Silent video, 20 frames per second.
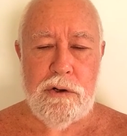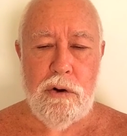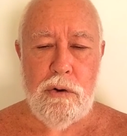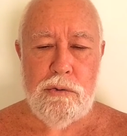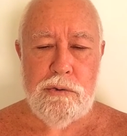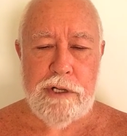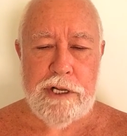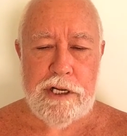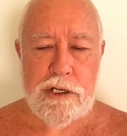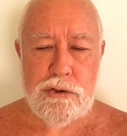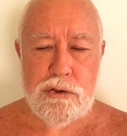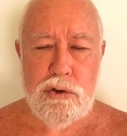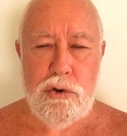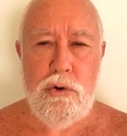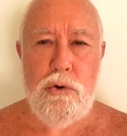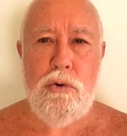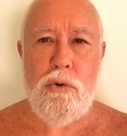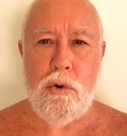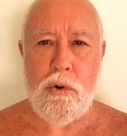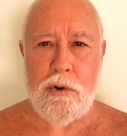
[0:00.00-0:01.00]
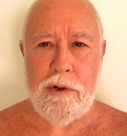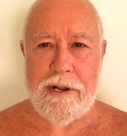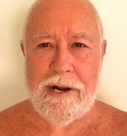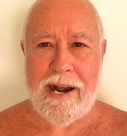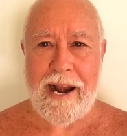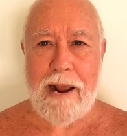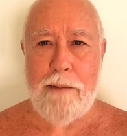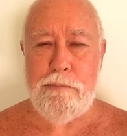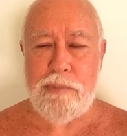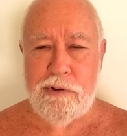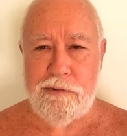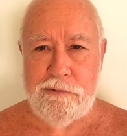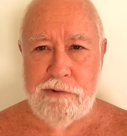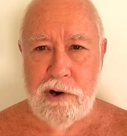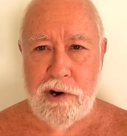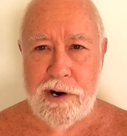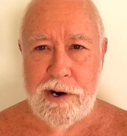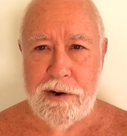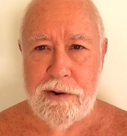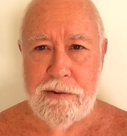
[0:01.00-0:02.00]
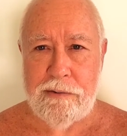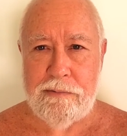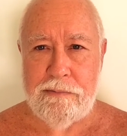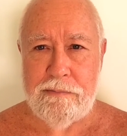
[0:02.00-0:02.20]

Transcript: only a tool, an amplifier.